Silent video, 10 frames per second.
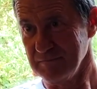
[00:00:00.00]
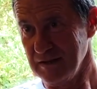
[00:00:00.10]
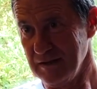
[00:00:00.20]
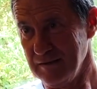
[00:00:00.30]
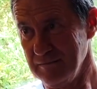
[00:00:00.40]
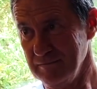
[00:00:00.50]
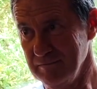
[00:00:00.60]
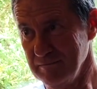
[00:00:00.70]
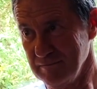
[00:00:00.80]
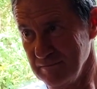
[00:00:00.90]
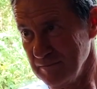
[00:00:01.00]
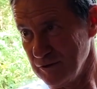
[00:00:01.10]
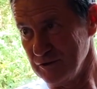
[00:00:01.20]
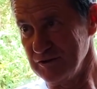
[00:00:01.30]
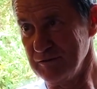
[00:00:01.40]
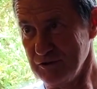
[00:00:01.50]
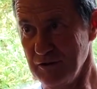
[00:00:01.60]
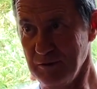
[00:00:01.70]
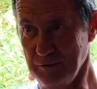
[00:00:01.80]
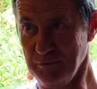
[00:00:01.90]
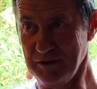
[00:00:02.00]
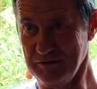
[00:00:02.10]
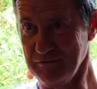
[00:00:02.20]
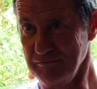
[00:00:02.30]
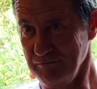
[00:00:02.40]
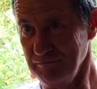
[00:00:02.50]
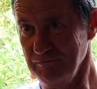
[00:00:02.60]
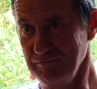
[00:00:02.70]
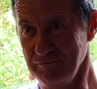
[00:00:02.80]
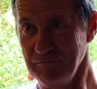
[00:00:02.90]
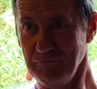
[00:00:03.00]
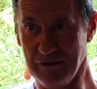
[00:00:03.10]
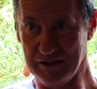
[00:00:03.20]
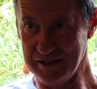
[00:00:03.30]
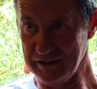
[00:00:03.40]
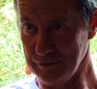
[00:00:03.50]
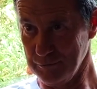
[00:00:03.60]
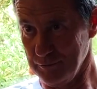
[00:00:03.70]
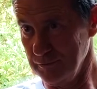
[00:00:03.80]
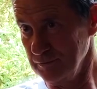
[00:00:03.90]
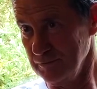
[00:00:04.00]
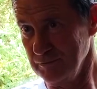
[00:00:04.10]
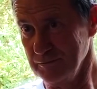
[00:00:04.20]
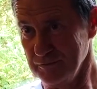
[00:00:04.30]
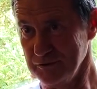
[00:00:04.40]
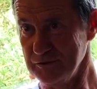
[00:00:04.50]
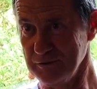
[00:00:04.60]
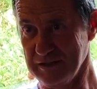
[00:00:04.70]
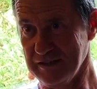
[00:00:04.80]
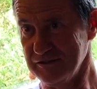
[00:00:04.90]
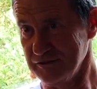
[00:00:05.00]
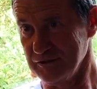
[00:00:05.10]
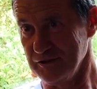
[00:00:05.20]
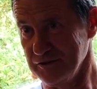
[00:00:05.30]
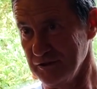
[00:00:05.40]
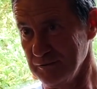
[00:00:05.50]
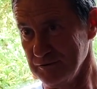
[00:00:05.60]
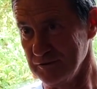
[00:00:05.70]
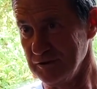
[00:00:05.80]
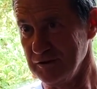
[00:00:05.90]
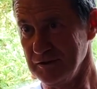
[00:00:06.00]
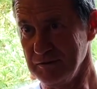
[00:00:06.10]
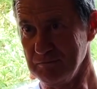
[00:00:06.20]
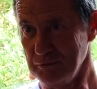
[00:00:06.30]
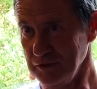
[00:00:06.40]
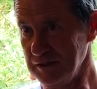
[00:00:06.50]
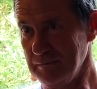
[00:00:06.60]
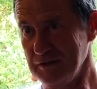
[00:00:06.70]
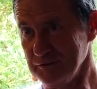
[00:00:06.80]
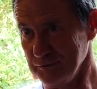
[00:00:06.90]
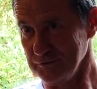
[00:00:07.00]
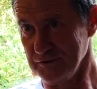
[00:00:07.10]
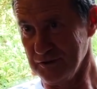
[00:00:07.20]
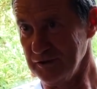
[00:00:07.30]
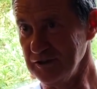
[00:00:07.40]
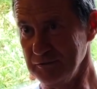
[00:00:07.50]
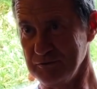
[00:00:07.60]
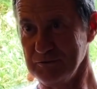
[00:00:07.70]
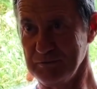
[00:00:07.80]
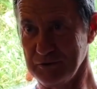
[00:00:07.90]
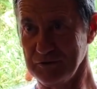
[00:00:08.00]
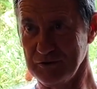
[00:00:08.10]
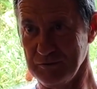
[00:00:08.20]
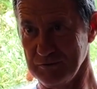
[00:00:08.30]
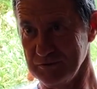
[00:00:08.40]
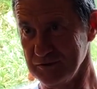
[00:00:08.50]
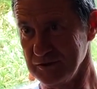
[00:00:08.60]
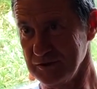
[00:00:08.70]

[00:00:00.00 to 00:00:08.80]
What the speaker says: um, because every time I went running or was doing exercise, I was pulling muscles, and I think this is because I was,